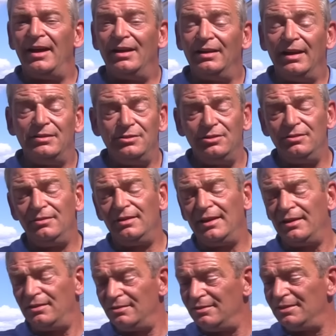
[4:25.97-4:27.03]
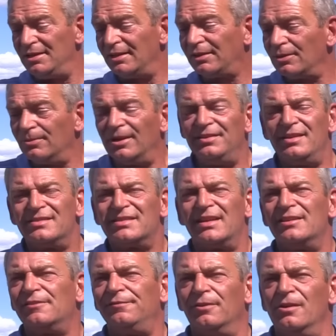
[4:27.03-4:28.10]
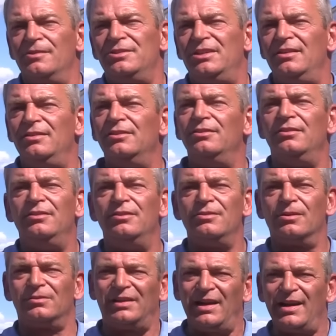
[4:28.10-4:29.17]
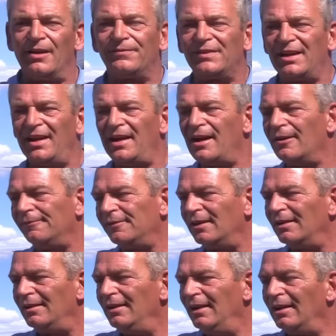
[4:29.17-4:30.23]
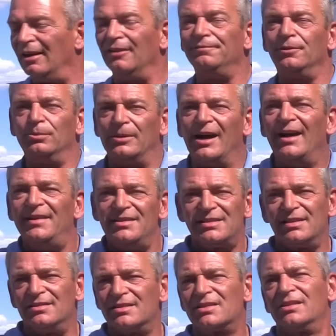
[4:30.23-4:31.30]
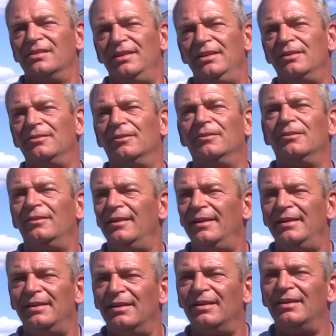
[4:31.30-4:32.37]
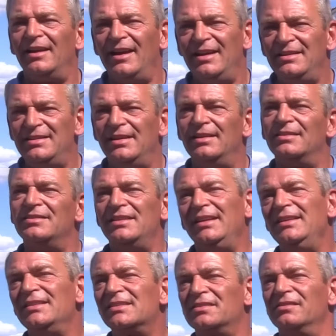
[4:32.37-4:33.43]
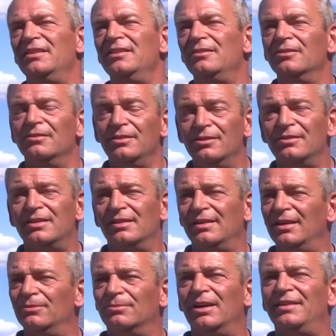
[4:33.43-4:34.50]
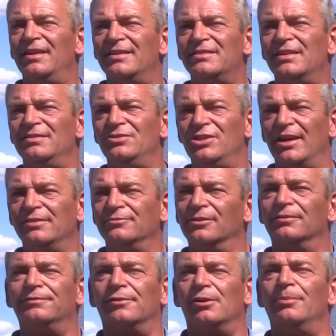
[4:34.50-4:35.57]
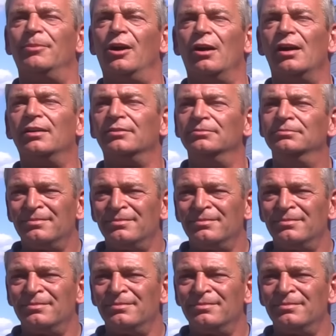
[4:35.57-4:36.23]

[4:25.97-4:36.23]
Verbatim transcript: And, and you and get the one that says four G. You, you don't have to have a, a Verizon Sleek or a, a A T and T Sleek. You, you can get one that's in general for them all.